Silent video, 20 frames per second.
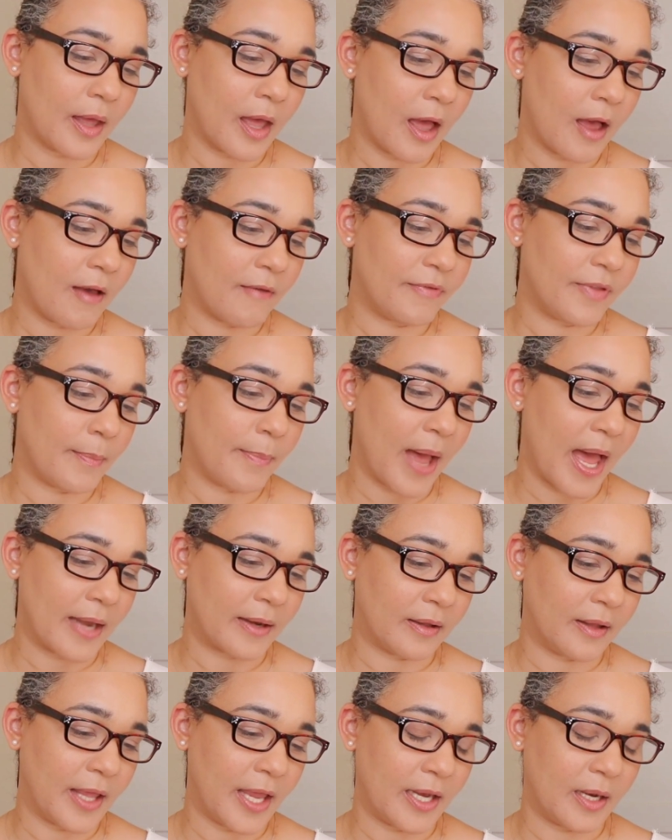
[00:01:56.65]
of the
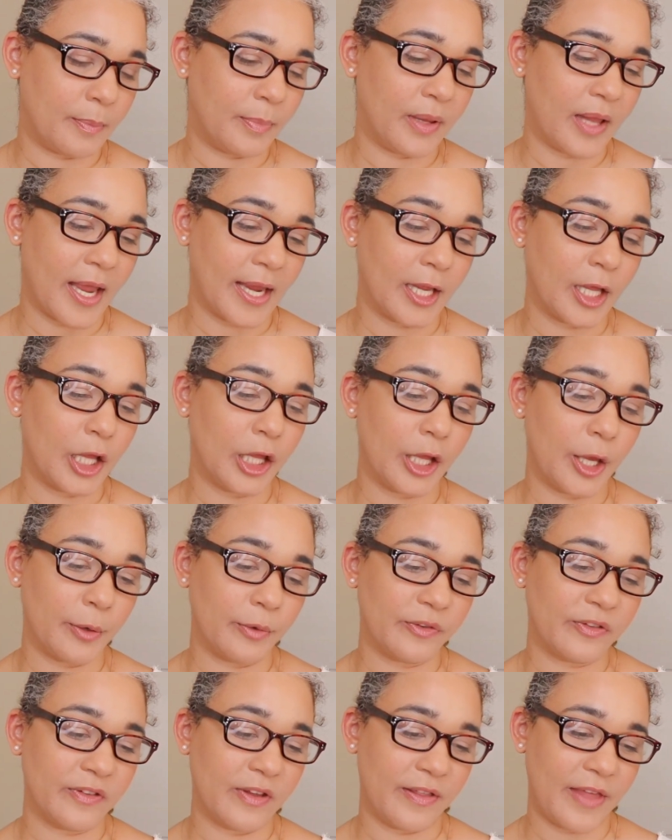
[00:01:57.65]
bottle and apply
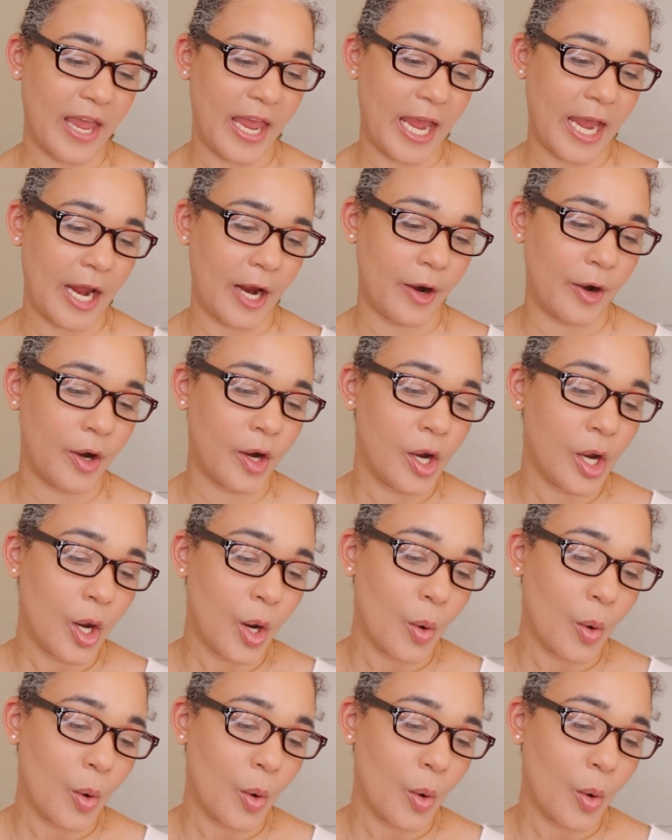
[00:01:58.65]
close to the hair.